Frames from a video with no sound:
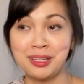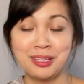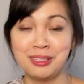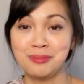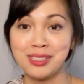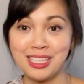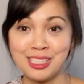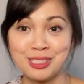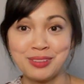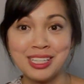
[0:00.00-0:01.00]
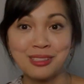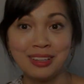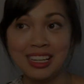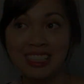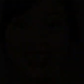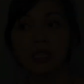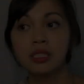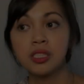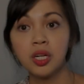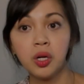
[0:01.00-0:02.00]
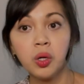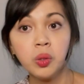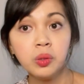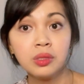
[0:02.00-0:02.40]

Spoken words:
gonna use pistachios for this one. So